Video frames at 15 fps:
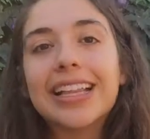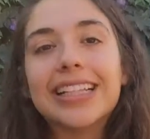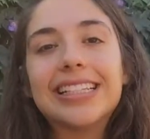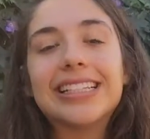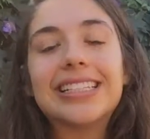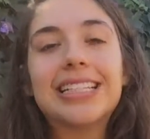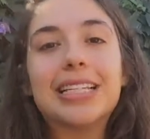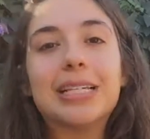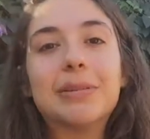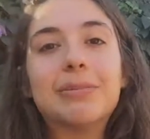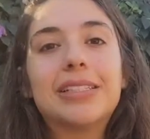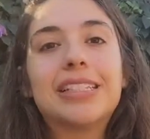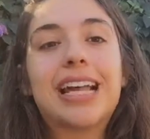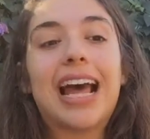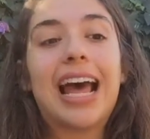these
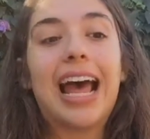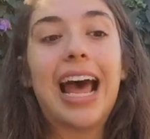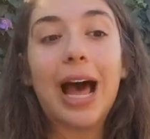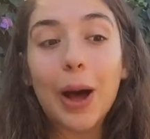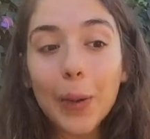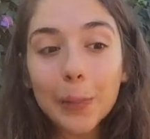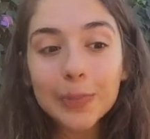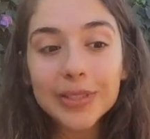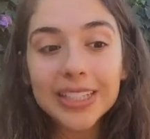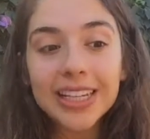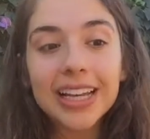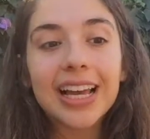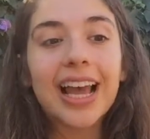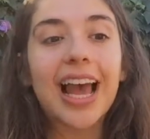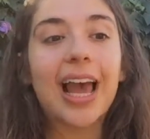tips helped,
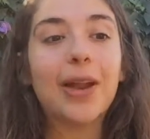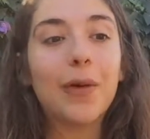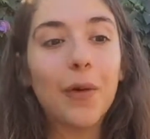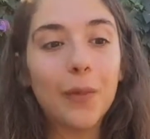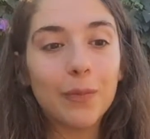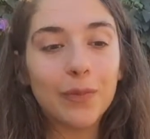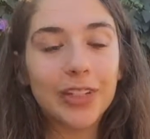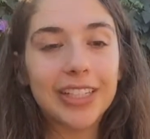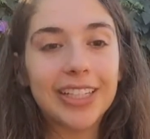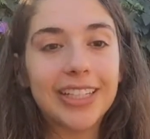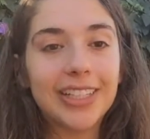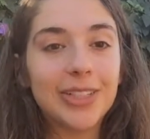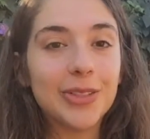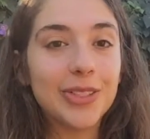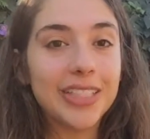and hopefully
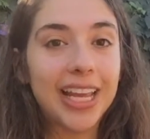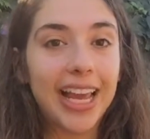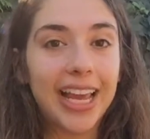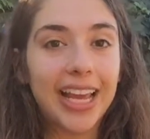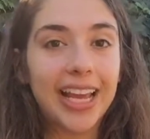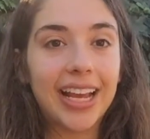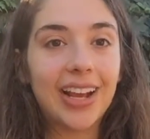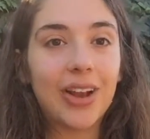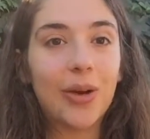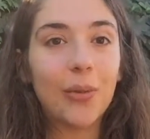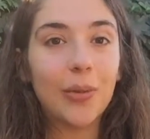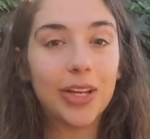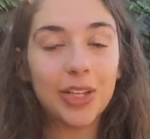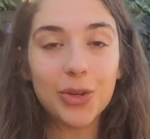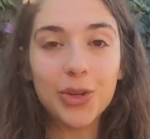you take
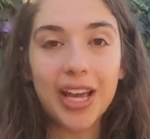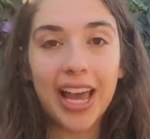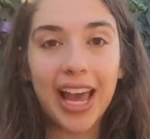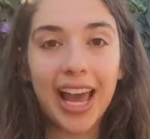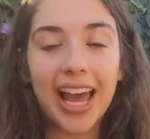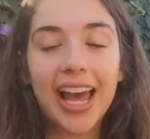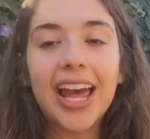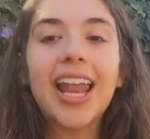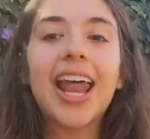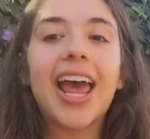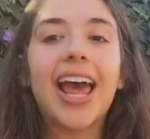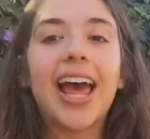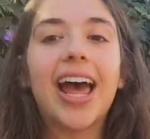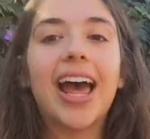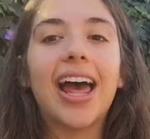what you can
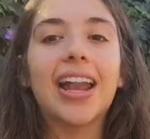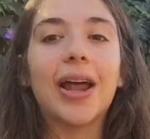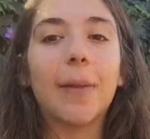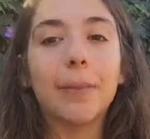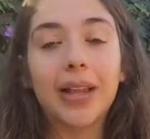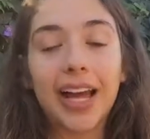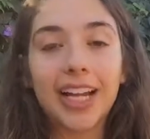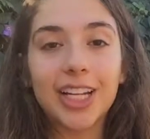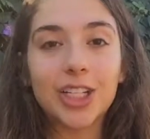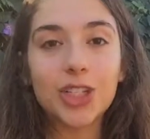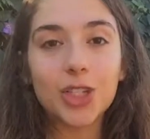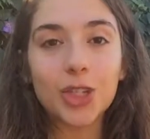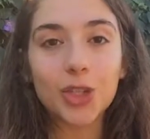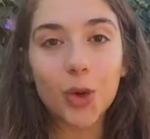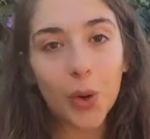and apply it
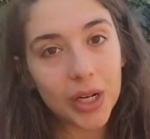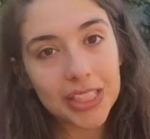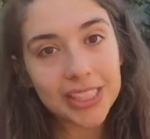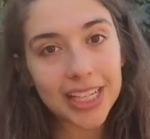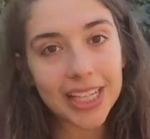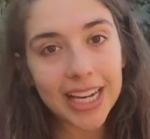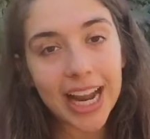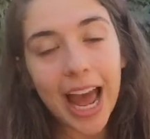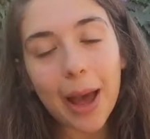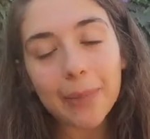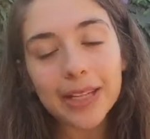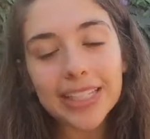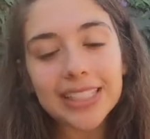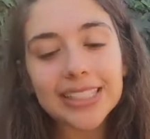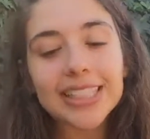to your study
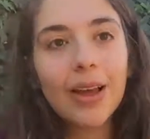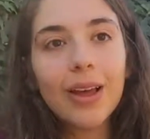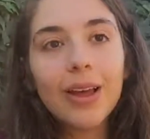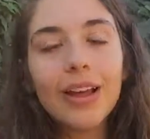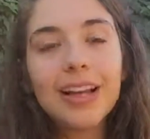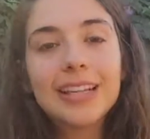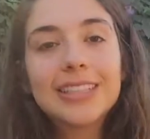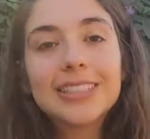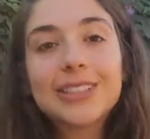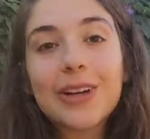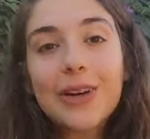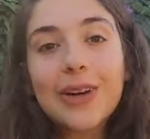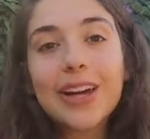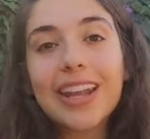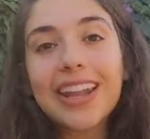habits.
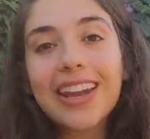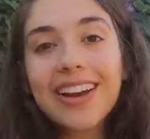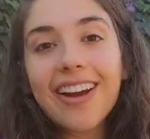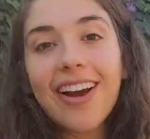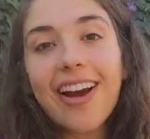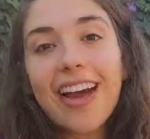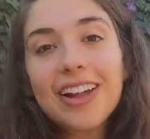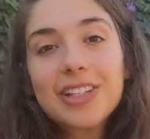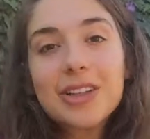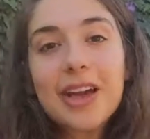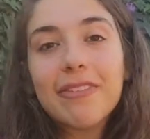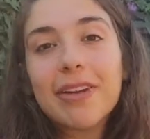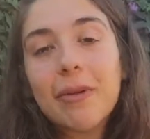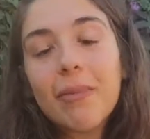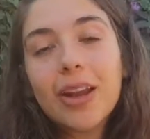So good luck to
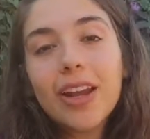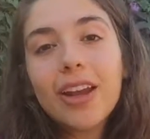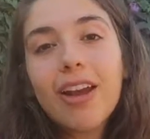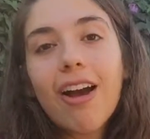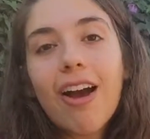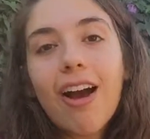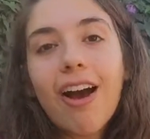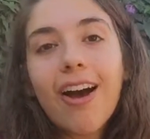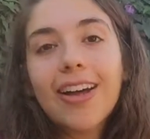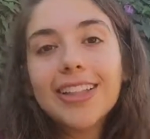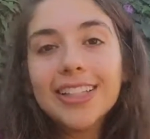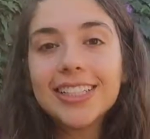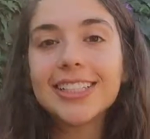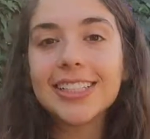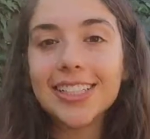everybody
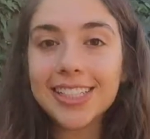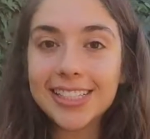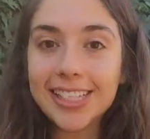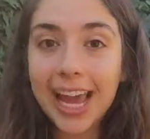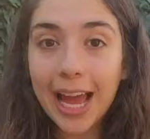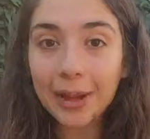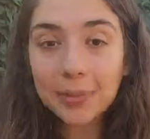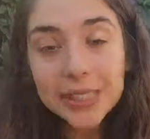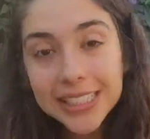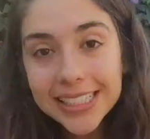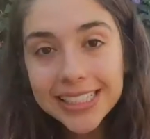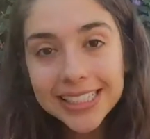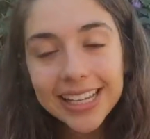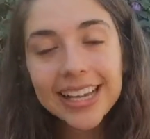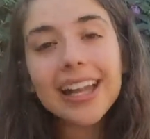on this exam
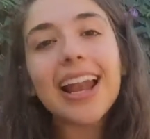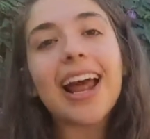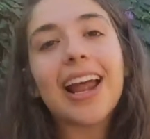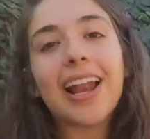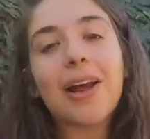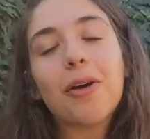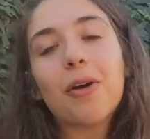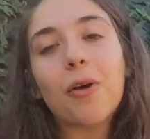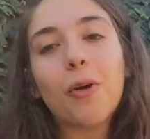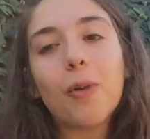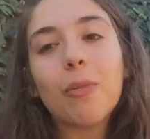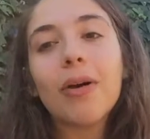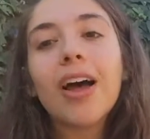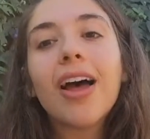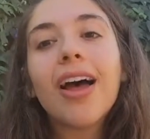season, and I
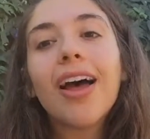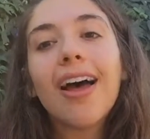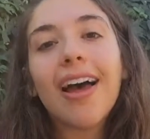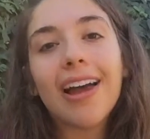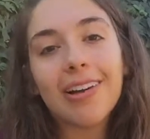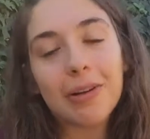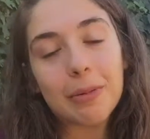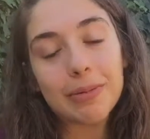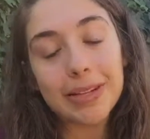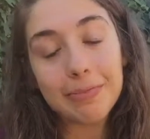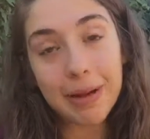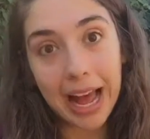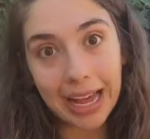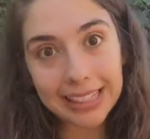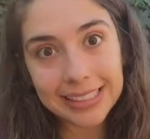hope everybody
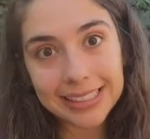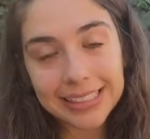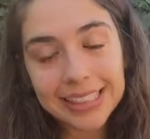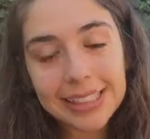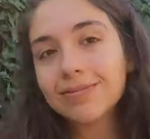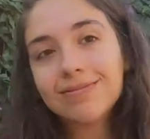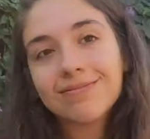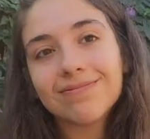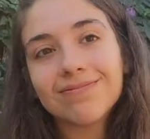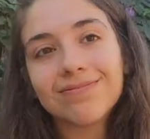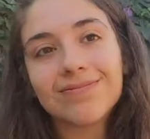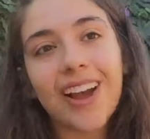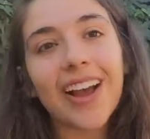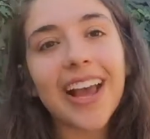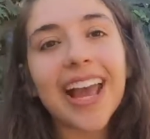passes.
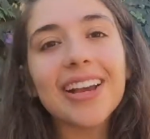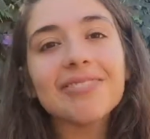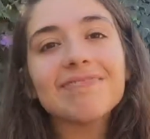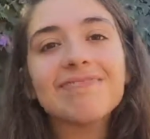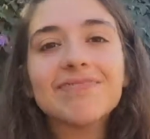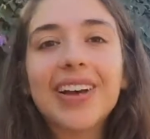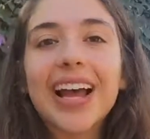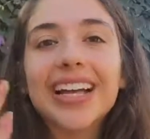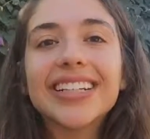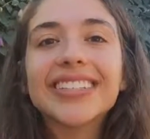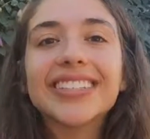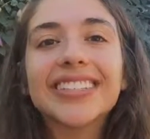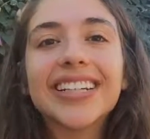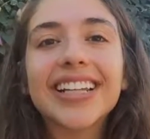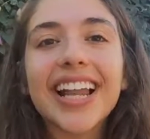Okay, bye.
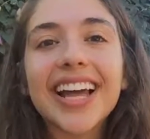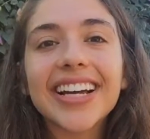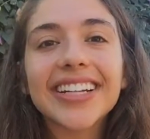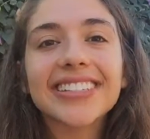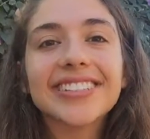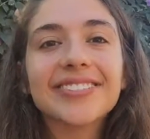Good luck.